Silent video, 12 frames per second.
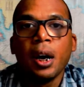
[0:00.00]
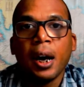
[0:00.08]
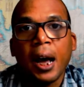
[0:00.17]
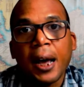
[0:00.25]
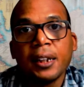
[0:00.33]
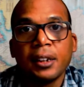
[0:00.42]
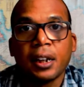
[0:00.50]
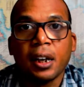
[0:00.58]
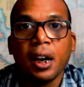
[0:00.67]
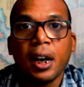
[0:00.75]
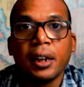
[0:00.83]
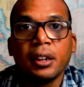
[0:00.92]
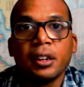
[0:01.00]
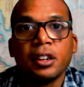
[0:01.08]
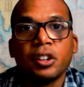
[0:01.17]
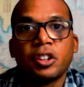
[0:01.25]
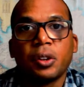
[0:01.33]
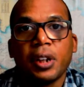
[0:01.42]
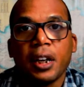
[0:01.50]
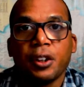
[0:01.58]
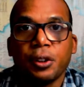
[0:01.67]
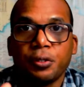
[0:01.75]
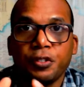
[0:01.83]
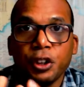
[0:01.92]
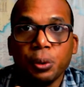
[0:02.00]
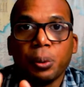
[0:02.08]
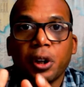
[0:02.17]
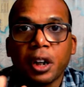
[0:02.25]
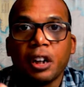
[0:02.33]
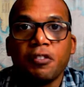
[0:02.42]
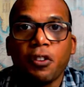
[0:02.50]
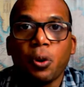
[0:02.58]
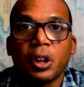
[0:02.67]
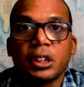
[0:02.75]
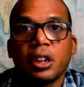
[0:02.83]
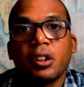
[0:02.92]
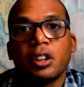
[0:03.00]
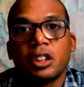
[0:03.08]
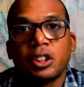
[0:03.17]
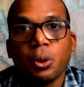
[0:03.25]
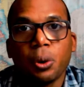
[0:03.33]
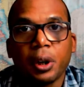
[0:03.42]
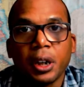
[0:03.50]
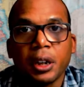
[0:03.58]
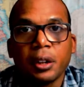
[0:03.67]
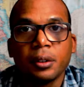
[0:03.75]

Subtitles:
hide the cut so that your viewer can focus on the story.